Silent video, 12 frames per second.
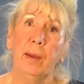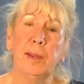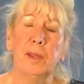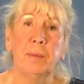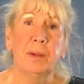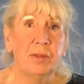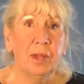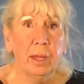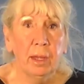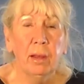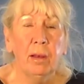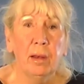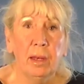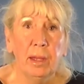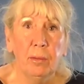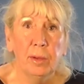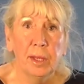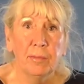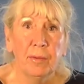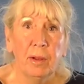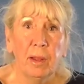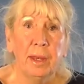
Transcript: it's particularly useful.